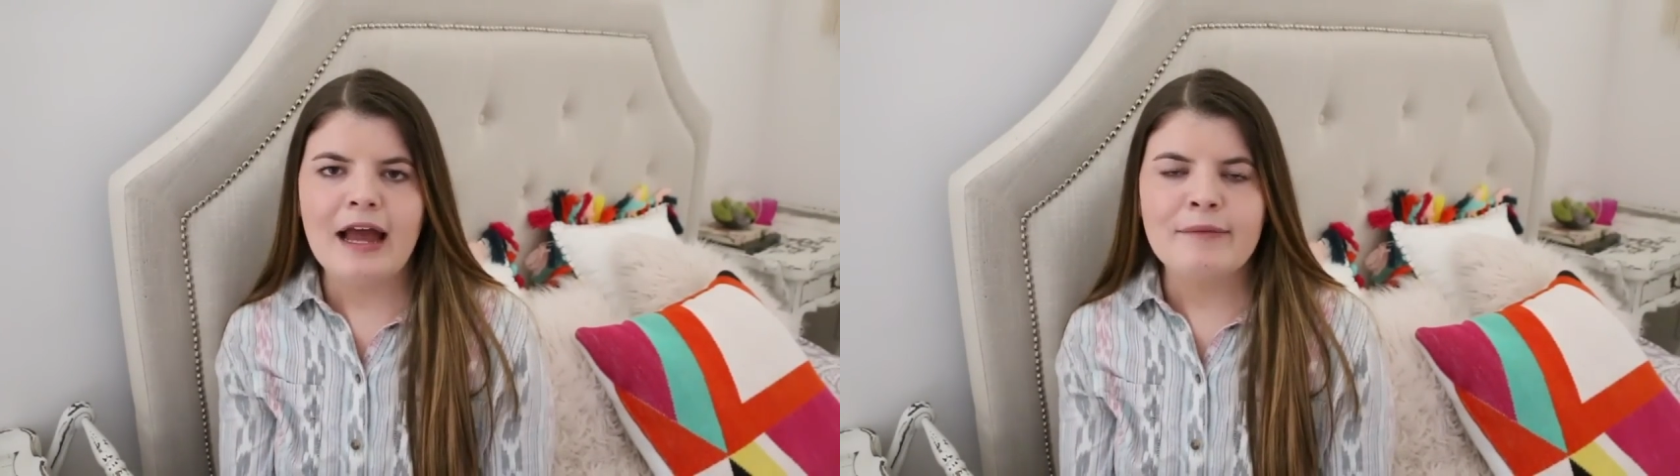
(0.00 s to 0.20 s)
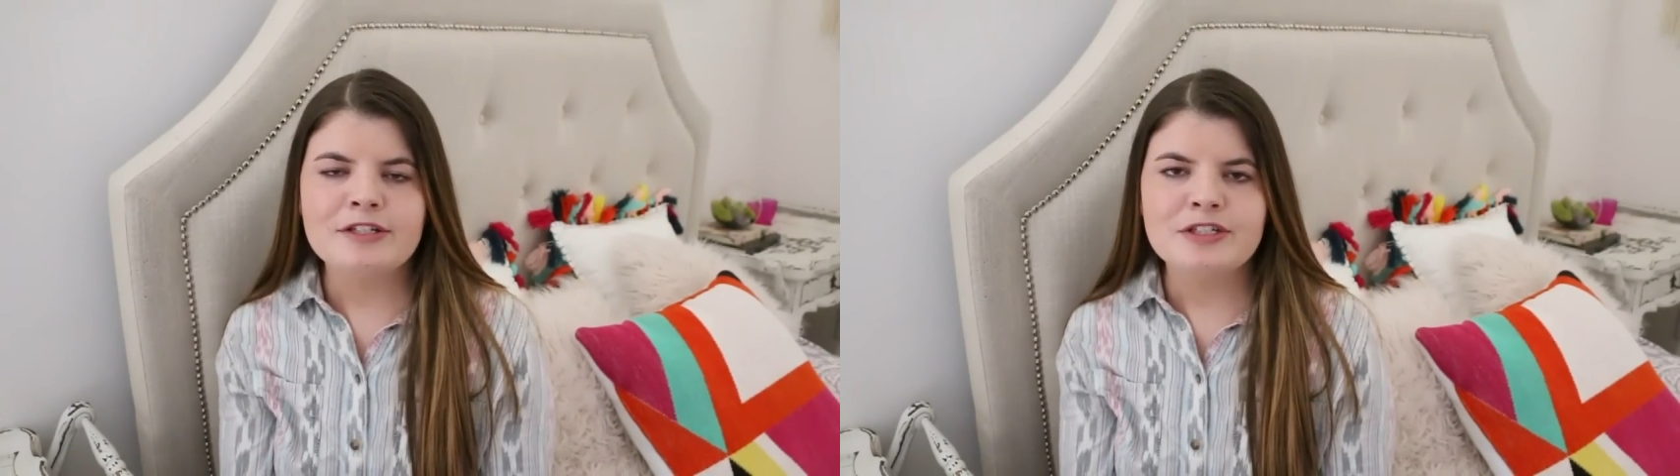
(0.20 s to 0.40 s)

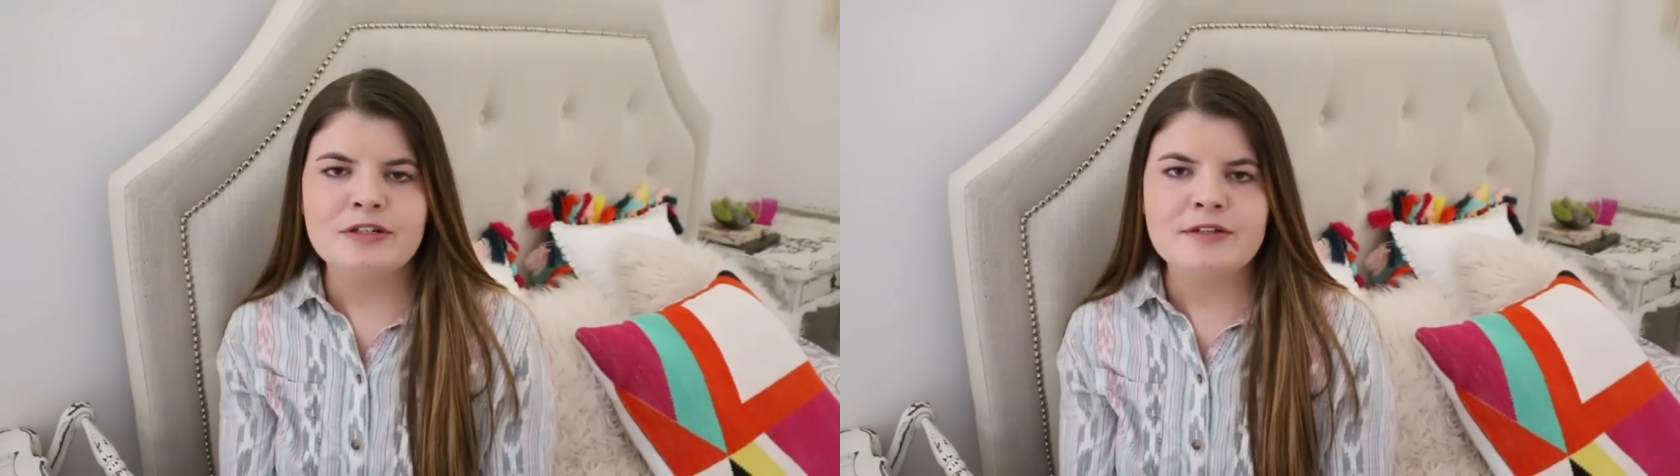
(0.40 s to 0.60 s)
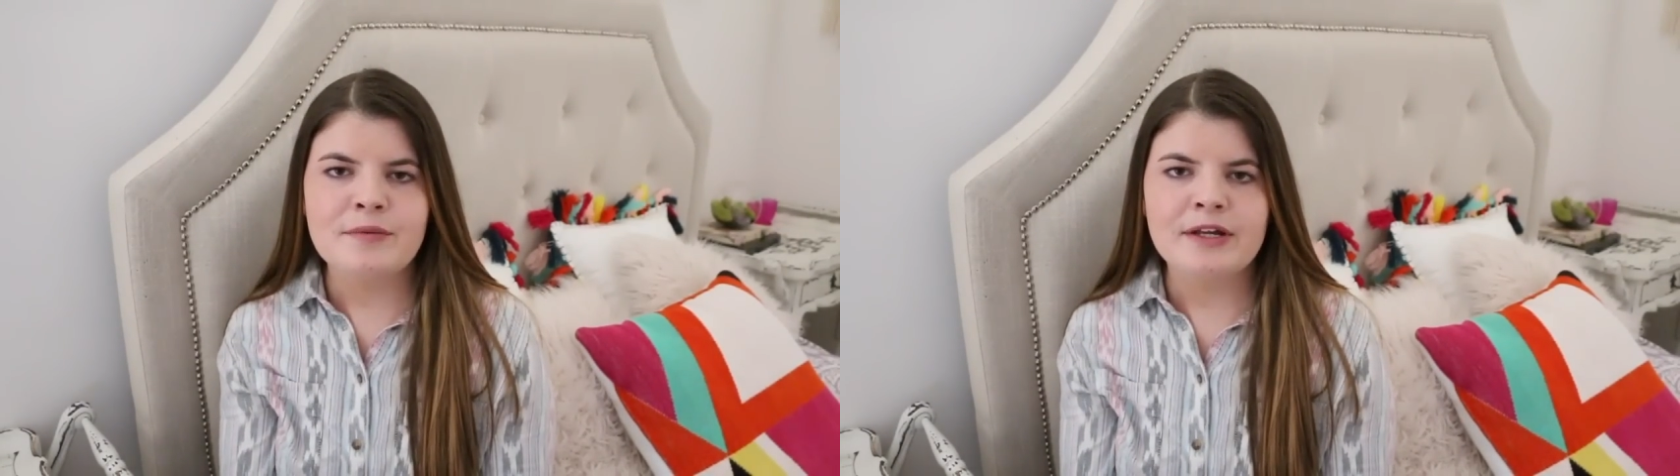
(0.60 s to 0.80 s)
I will
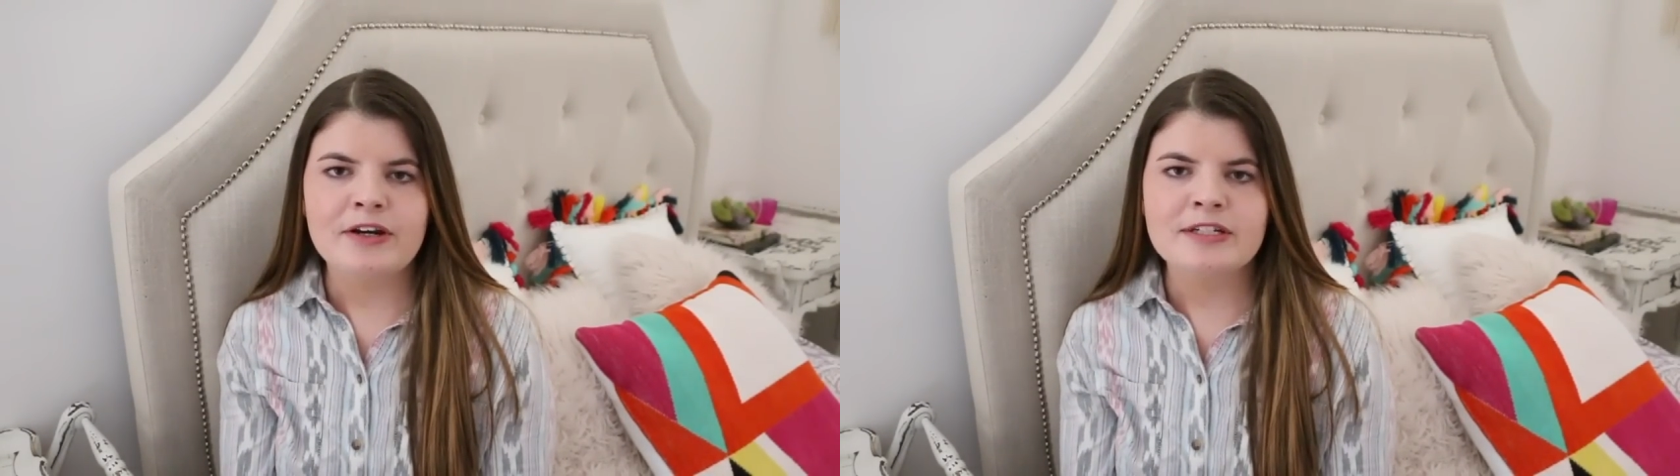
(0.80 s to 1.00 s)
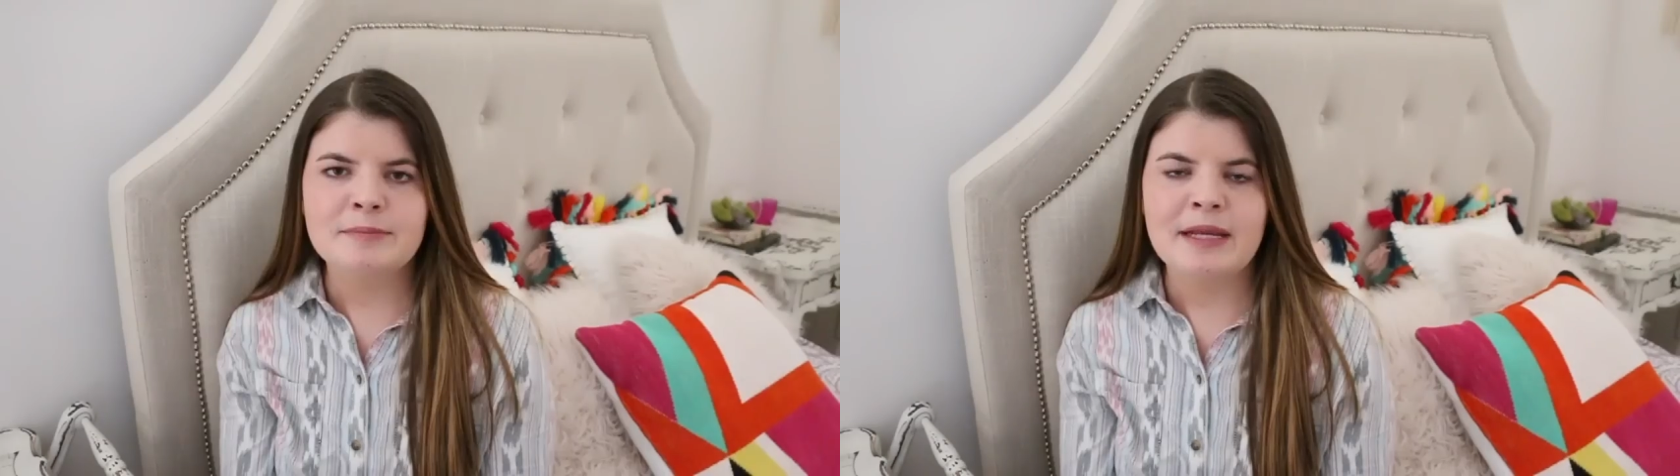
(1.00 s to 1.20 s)
choose a
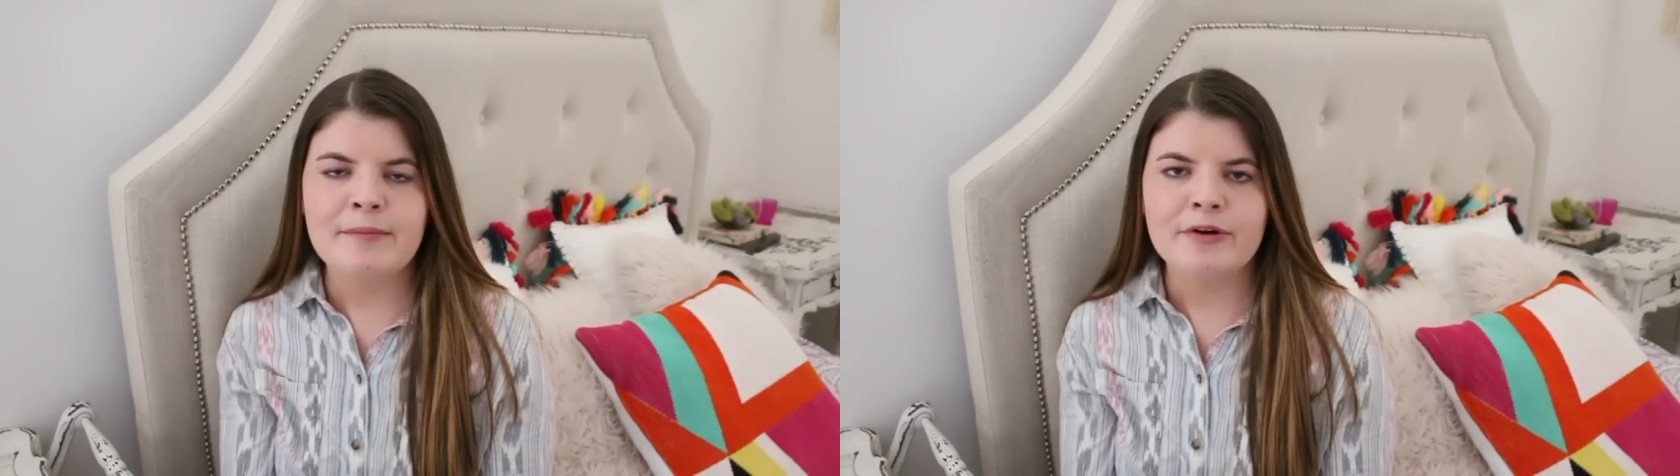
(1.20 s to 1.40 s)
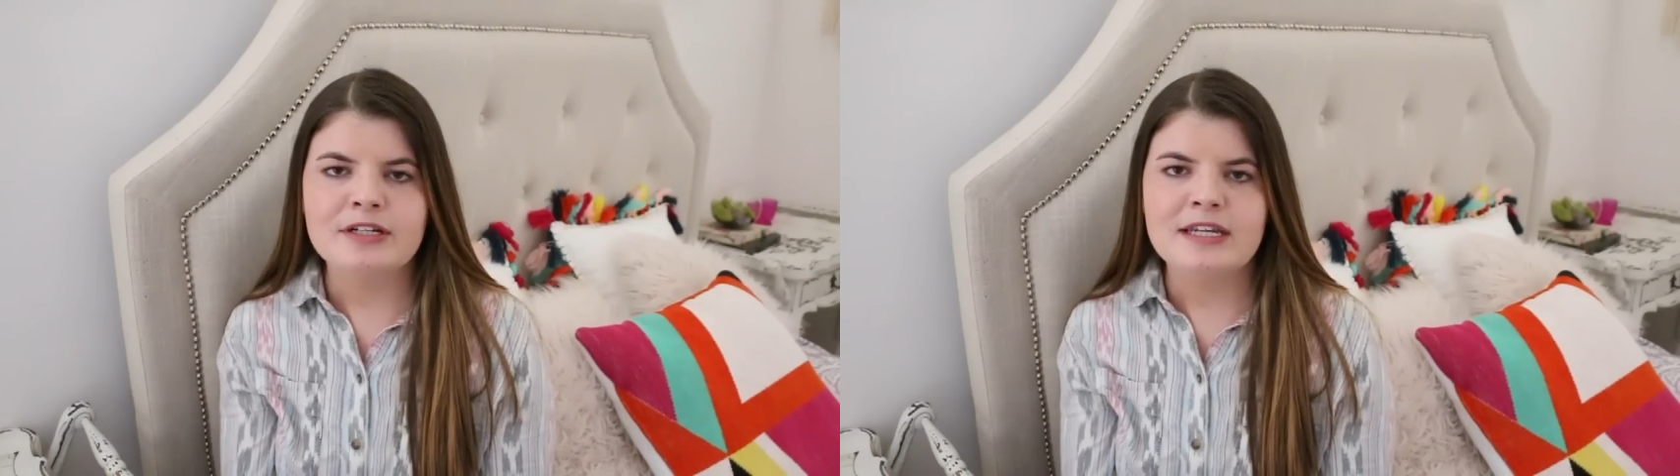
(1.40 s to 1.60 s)
winner
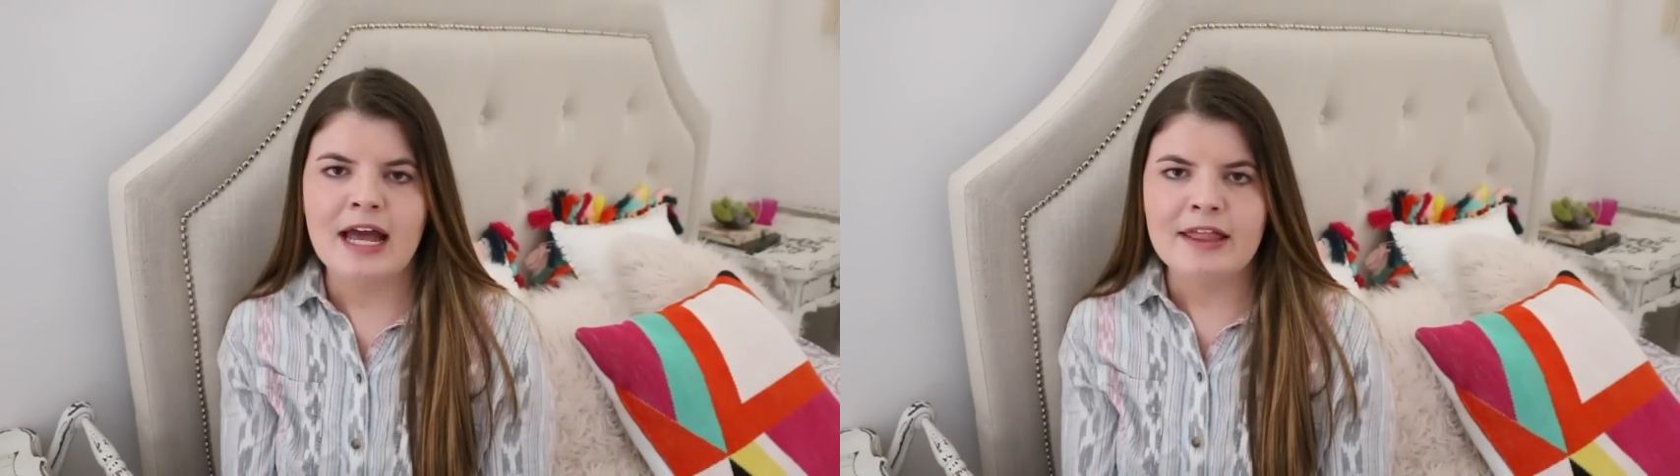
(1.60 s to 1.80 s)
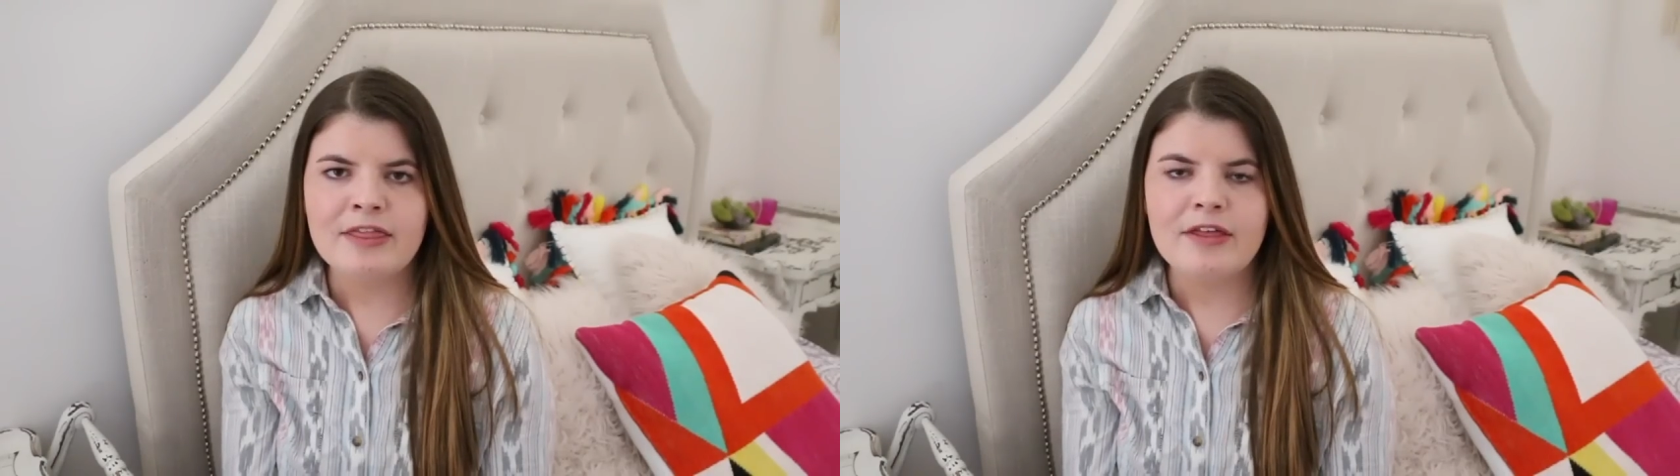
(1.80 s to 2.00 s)
September
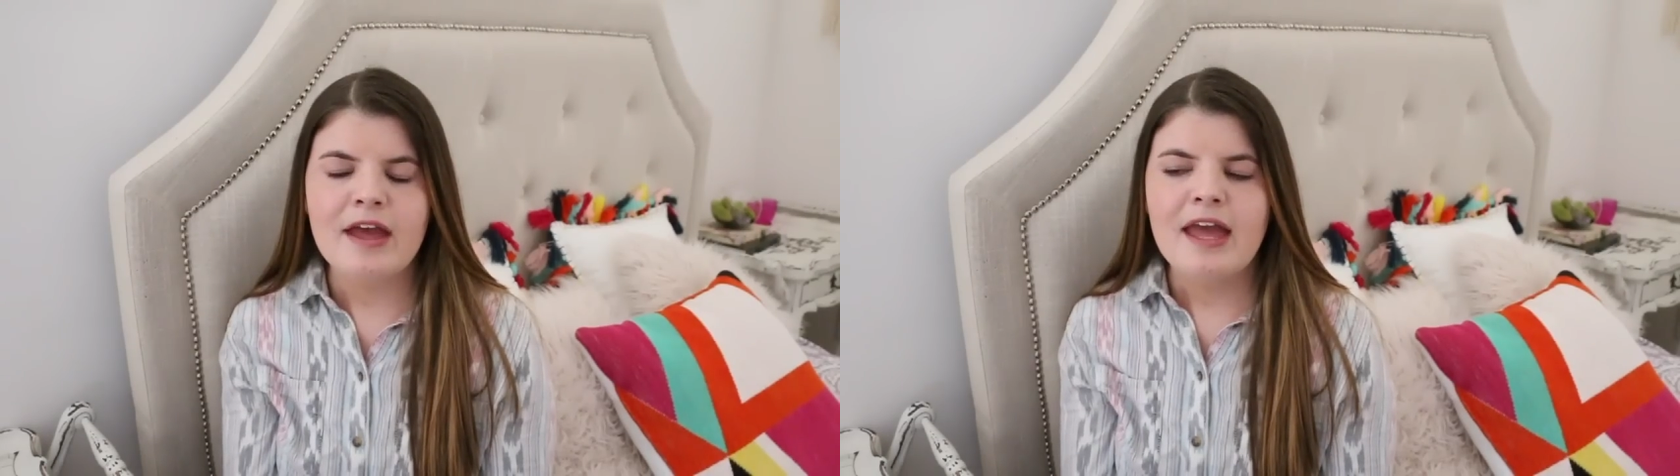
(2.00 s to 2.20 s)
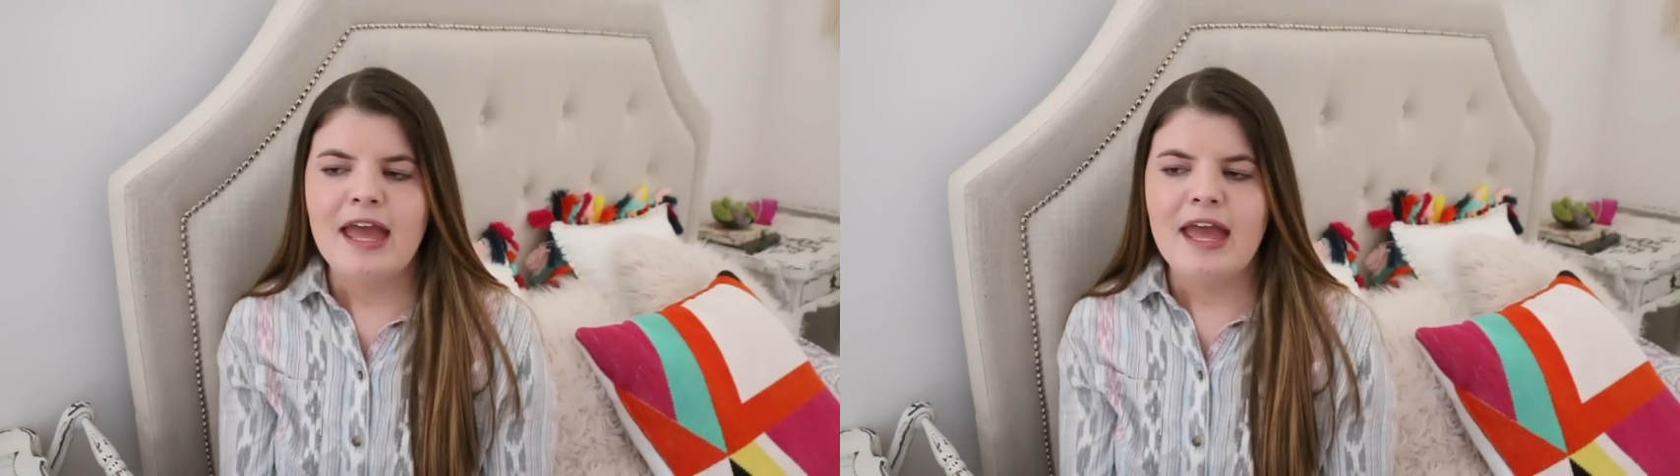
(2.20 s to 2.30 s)
10th.